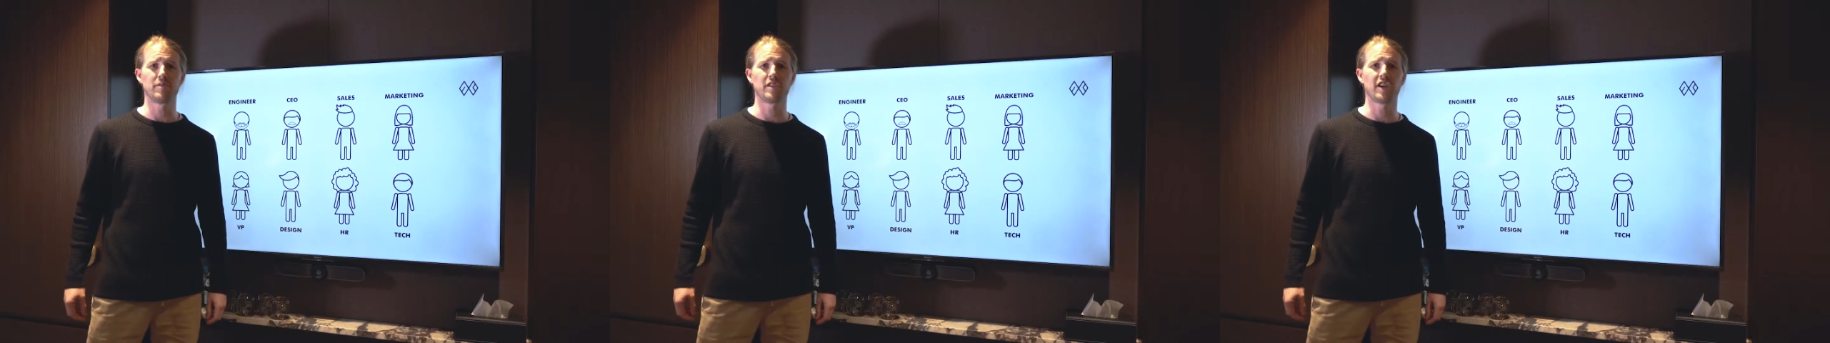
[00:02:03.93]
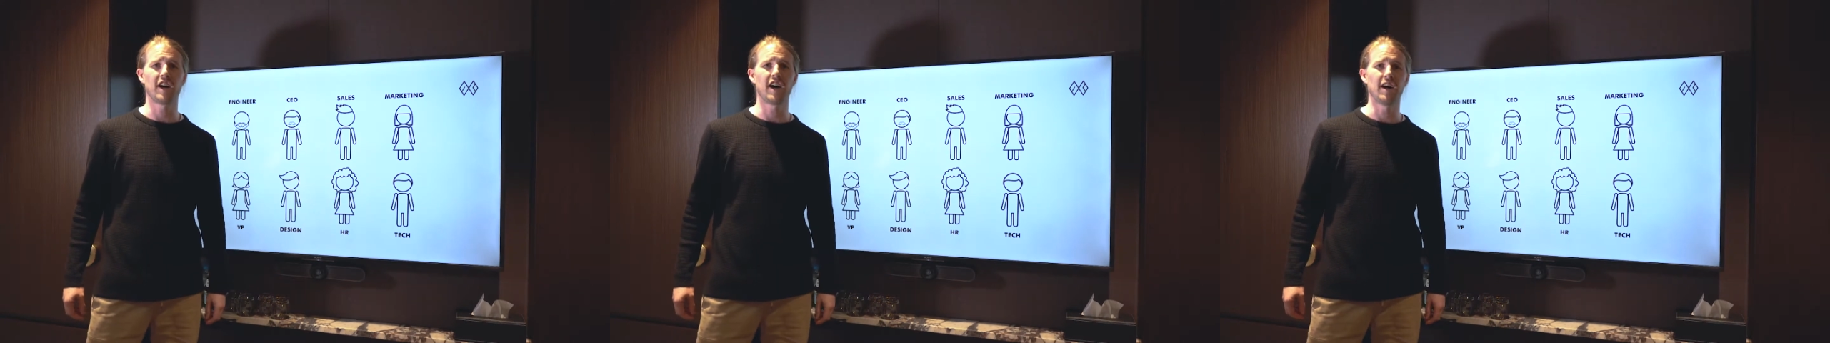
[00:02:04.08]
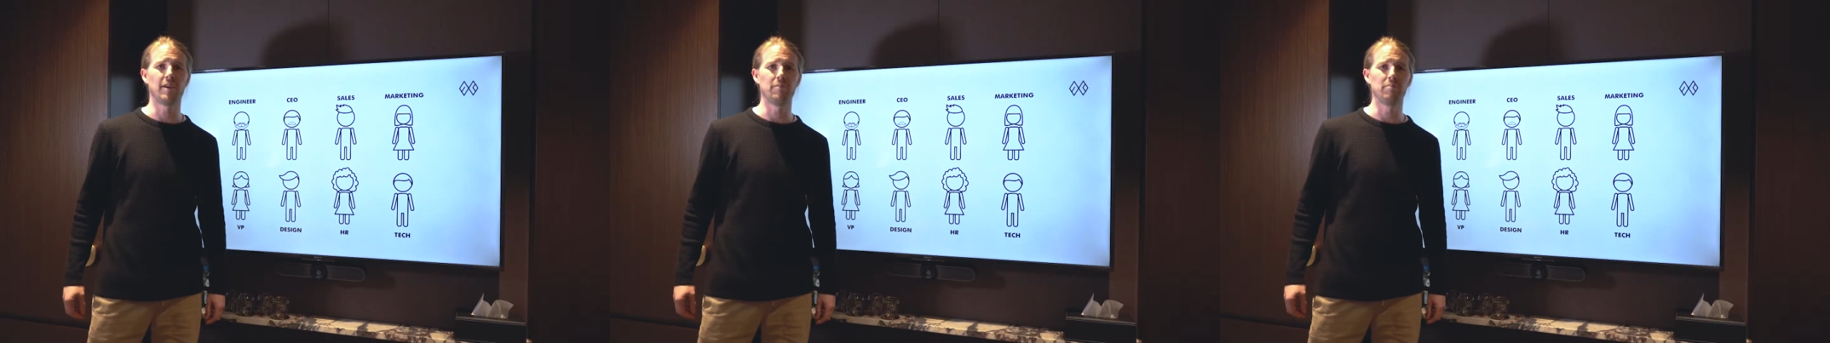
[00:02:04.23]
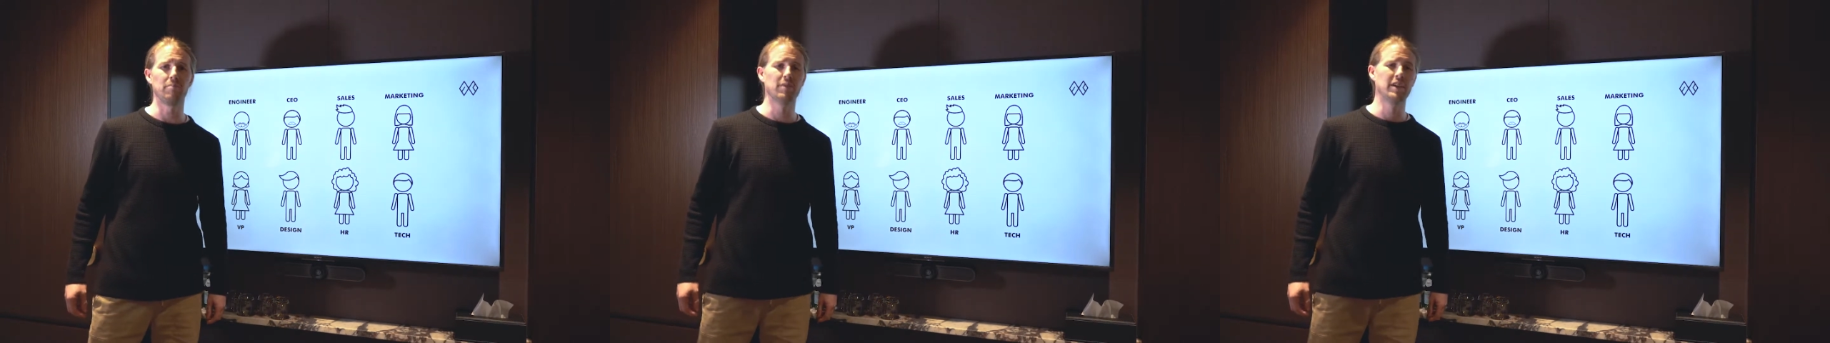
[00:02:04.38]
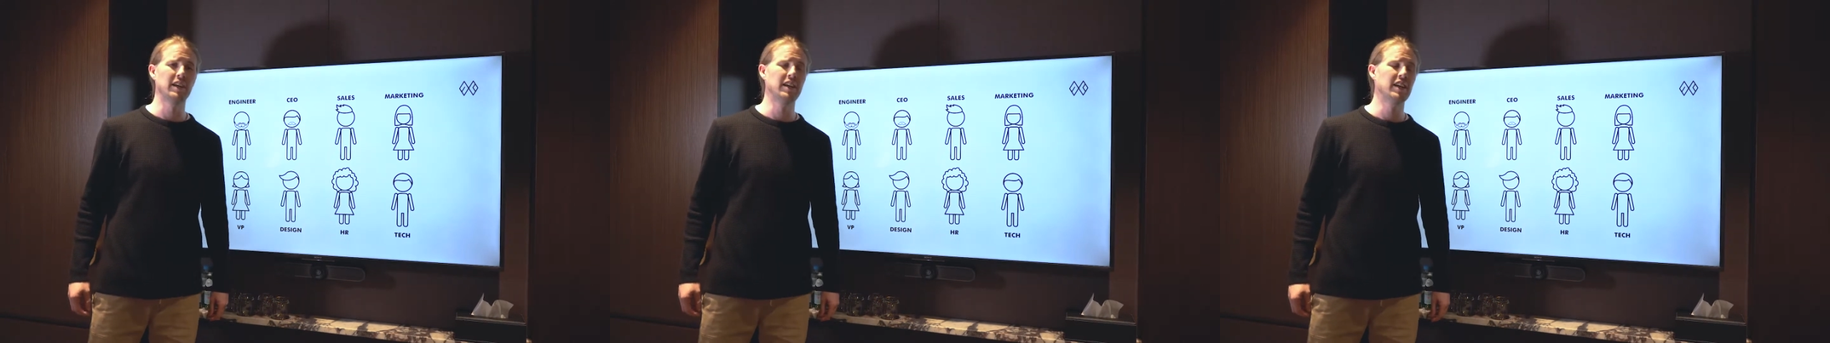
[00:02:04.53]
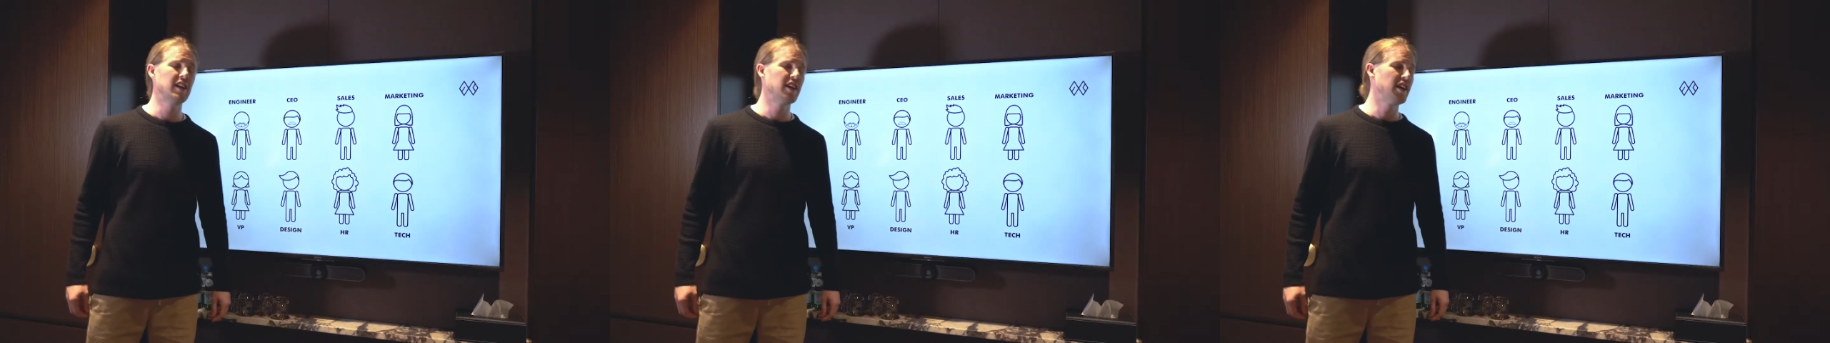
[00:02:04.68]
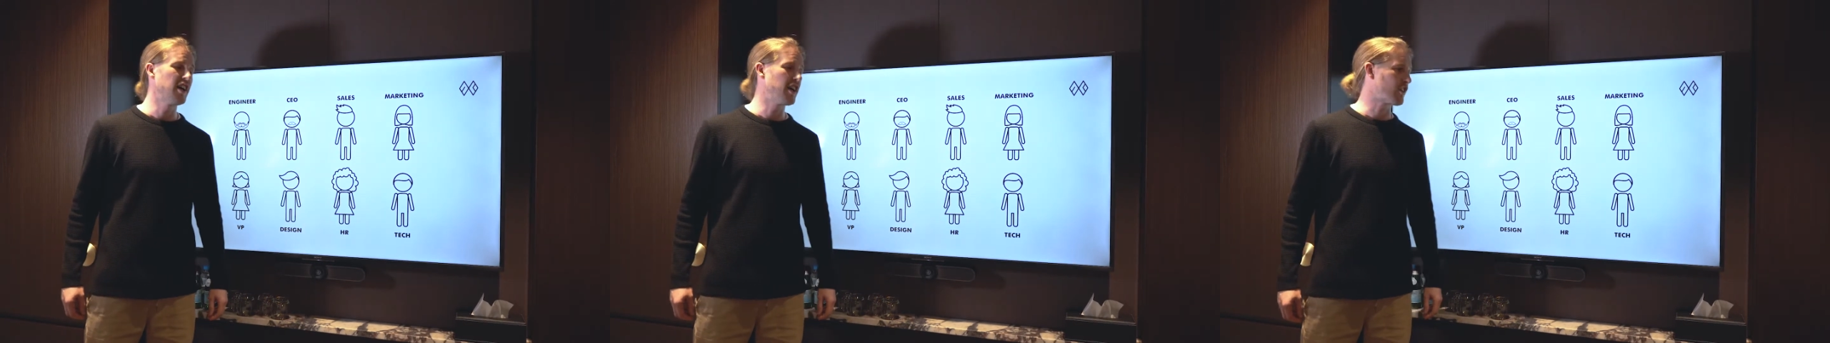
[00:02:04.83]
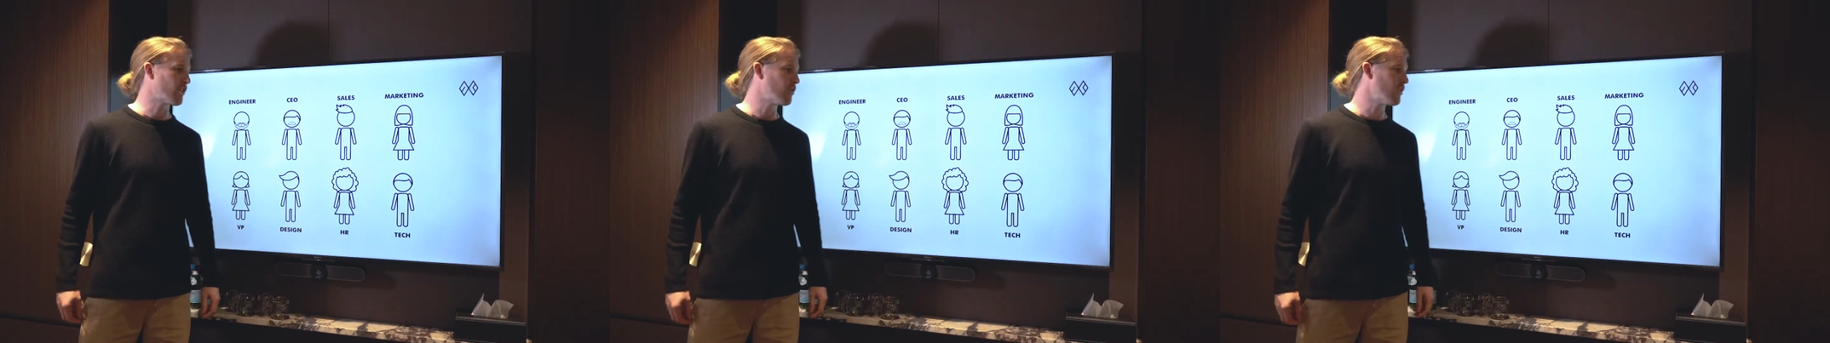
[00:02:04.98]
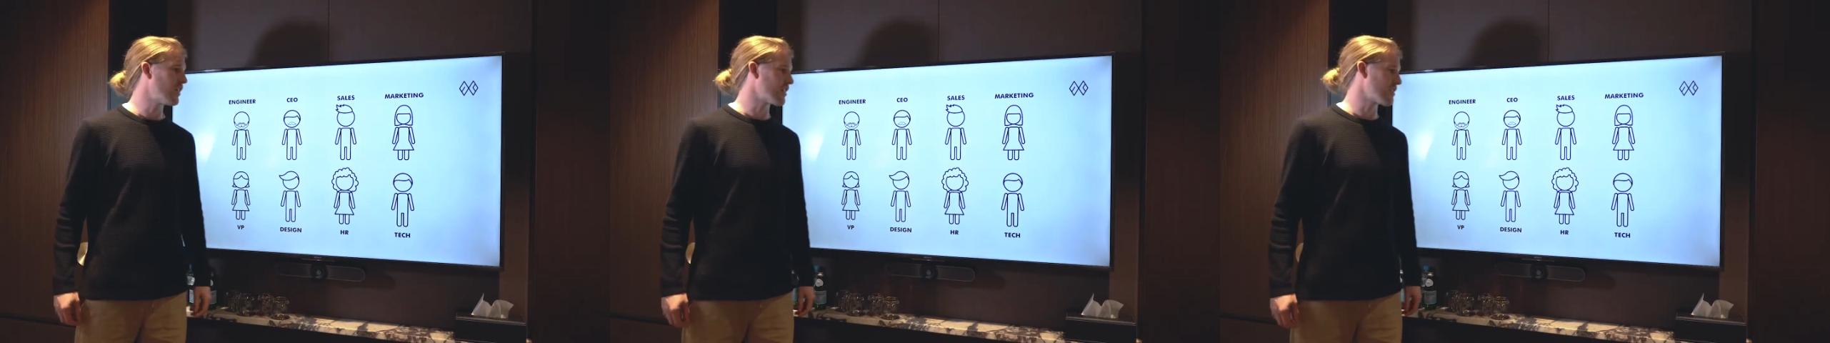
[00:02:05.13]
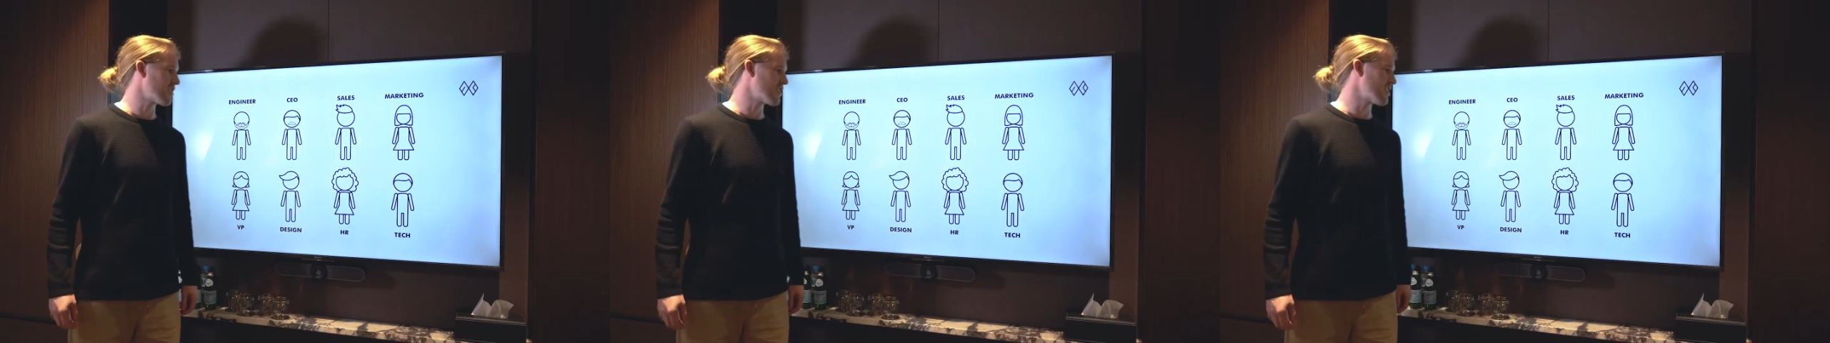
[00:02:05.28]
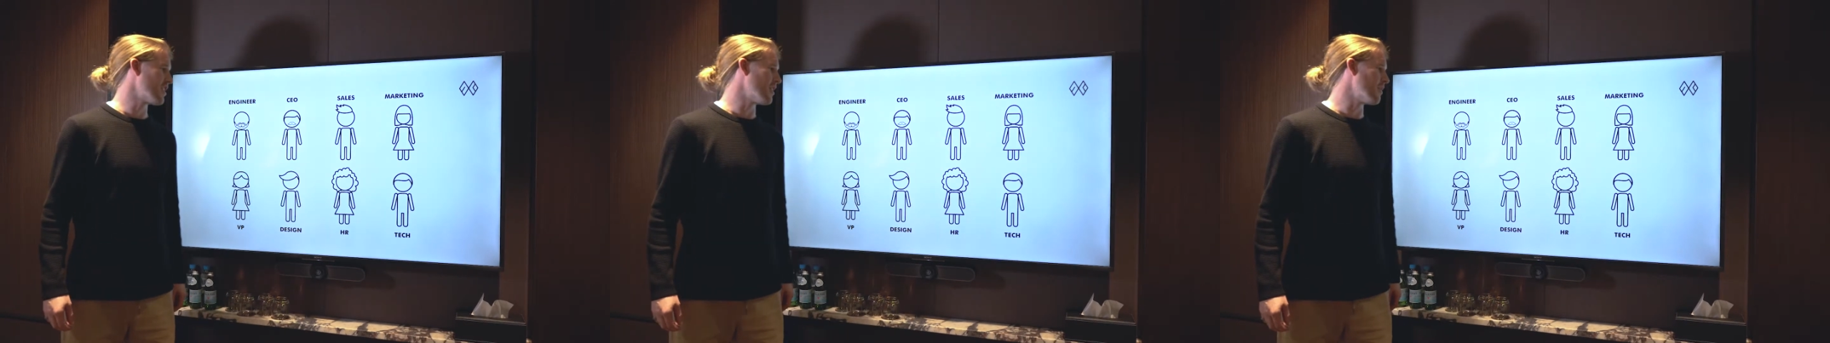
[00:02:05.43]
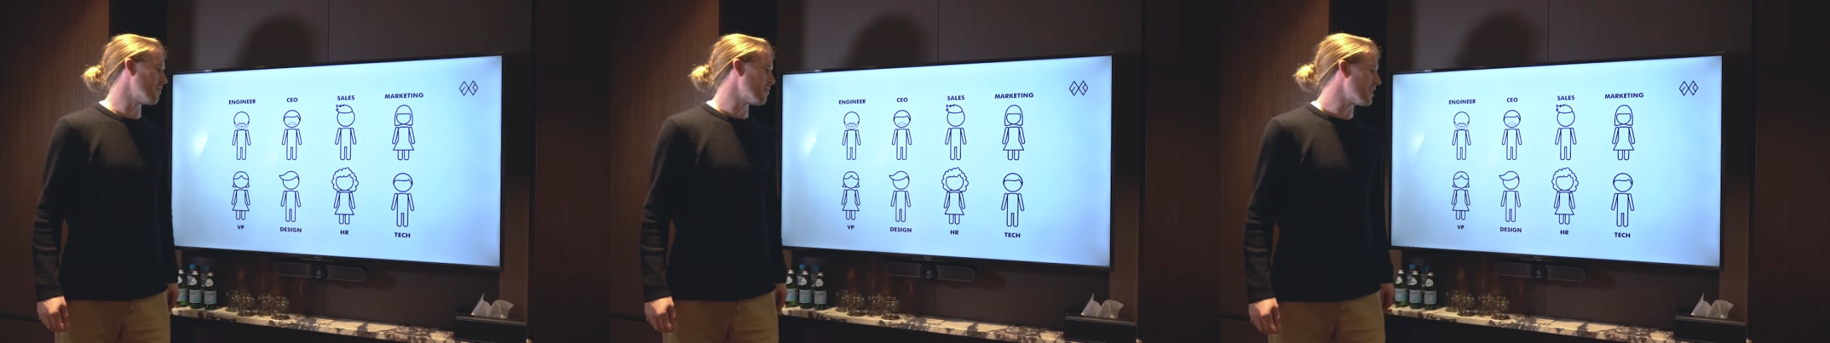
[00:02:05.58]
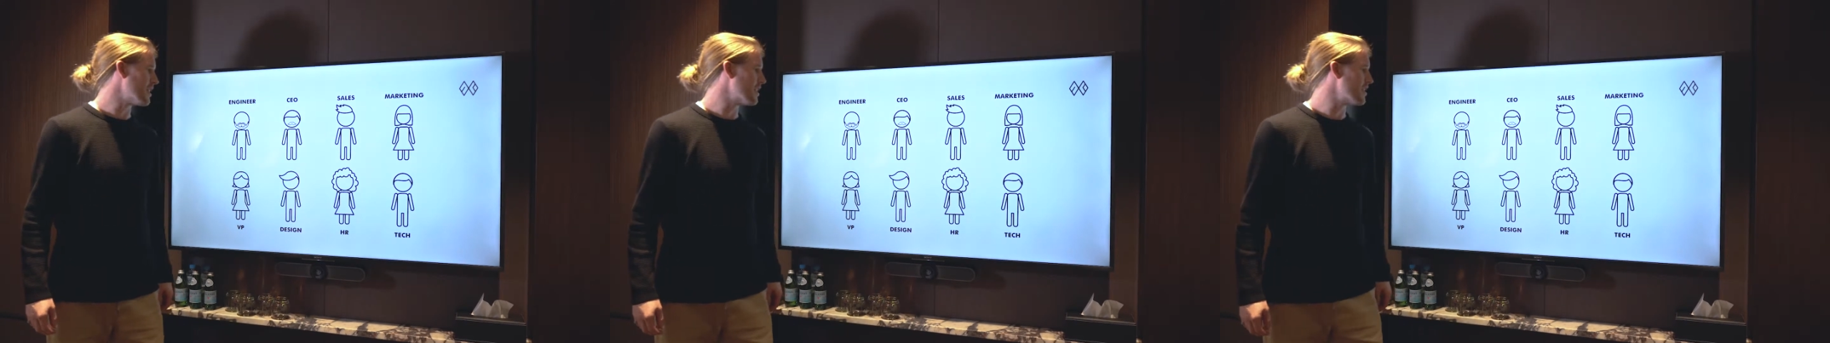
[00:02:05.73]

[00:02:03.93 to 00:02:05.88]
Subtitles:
time. A quick tip